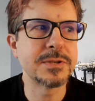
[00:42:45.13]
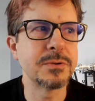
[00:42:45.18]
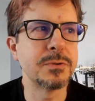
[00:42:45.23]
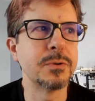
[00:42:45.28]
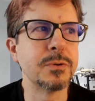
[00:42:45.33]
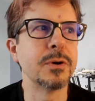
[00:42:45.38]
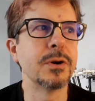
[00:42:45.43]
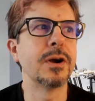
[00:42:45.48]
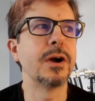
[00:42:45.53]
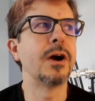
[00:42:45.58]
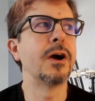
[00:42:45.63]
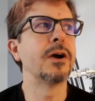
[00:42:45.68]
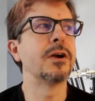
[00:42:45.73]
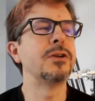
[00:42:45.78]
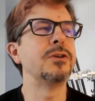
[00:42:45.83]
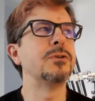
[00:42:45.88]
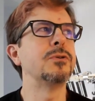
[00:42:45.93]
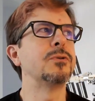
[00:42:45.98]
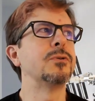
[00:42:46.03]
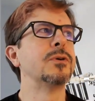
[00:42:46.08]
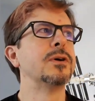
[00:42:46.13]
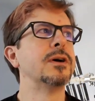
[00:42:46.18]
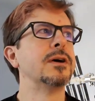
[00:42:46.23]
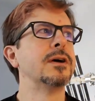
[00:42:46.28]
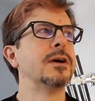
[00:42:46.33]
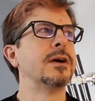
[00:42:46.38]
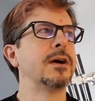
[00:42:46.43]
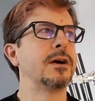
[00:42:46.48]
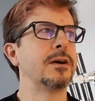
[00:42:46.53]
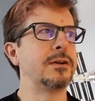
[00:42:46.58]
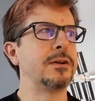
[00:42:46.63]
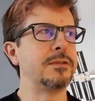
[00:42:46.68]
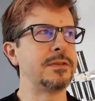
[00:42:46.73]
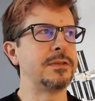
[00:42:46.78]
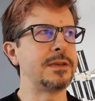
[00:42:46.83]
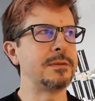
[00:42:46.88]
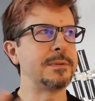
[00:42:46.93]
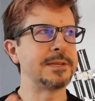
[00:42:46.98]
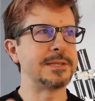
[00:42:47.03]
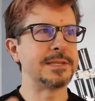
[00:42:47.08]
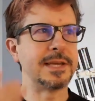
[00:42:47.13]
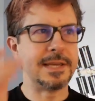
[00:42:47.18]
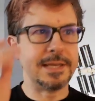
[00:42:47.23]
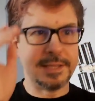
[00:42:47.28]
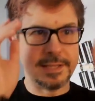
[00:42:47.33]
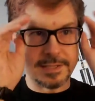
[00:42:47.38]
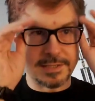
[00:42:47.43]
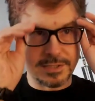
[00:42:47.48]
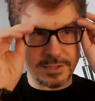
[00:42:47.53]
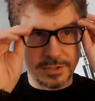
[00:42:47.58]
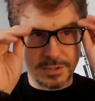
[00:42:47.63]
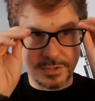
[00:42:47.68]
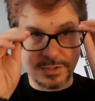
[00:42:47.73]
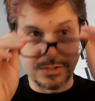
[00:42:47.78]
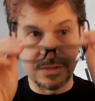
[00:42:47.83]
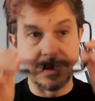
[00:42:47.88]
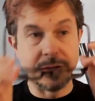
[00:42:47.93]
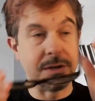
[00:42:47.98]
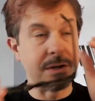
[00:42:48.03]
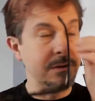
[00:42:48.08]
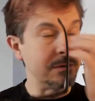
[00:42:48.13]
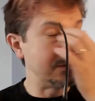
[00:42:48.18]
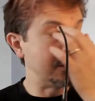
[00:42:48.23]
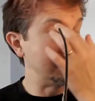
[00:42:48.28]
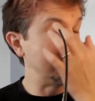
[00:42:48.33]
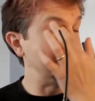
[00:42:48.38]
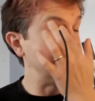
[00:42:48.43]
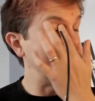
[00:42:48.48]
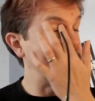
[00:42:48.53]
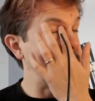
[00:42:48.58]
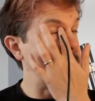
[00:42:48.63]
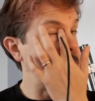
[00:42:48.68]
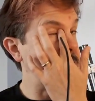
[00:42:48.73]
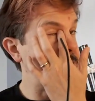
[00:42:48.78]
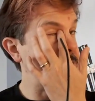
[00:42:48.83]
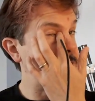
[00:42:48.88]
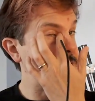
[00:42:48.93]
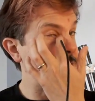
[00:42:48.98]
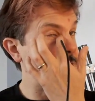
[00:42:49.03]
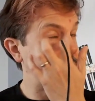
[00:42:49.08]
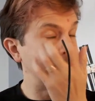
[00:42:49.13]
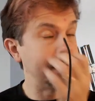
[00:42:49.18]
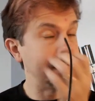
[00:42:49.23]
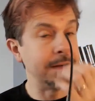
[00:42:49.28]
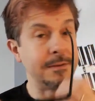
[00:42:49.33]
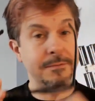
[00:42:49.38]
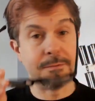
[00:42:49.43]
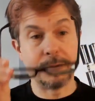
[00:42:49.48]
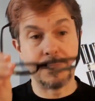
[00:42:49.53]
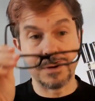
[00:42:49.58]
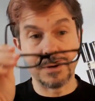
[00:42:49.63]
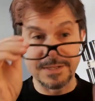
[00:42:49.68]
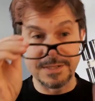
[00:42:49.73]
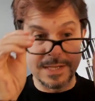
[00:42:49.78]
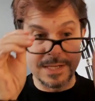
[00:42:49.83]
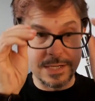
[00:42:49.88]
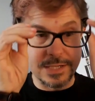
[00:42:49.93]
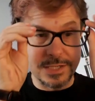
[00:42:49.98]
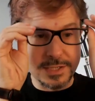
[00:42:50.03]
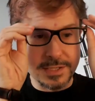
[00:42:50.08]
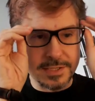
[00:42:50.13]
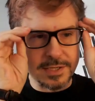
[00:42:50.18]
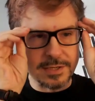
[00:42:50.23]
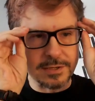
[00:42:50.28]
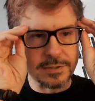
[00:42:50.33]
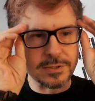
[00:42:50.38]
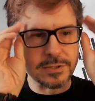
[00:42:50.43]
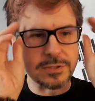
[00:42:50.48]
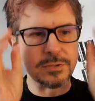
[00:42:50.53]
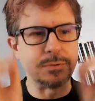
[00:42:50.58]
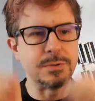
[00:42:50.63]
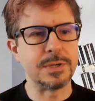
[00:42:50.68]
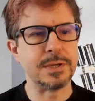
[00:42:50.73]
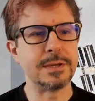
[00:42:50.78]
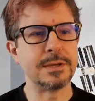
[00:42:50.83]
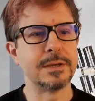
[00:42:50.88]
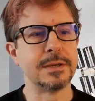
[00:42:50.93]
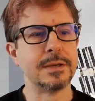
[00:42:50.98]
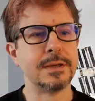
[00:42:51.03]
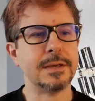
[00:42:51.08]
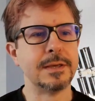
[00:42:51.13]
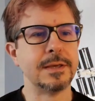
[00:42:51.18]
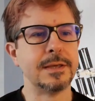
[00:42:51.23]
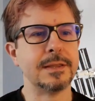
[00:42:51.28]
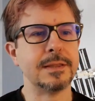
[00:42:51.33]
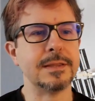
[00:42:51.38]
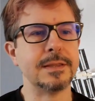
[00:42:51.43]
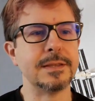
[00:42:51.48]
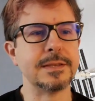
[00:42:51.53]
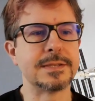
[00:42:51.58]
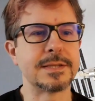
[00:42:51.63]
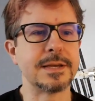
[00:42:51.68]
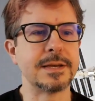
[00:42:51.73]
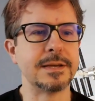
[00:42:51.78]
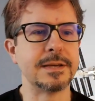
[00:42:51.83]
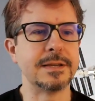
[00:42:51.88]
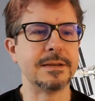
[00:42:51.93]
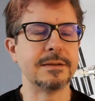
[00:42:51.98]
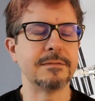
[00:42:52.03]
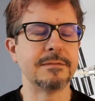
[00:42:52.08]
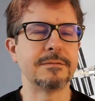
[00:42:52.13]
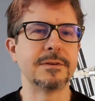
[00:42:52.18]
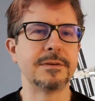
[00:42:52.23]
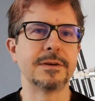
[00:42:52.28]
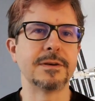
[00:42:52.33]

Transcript: Or are you thinking about taking this, to kind of organizations that are doing this kind of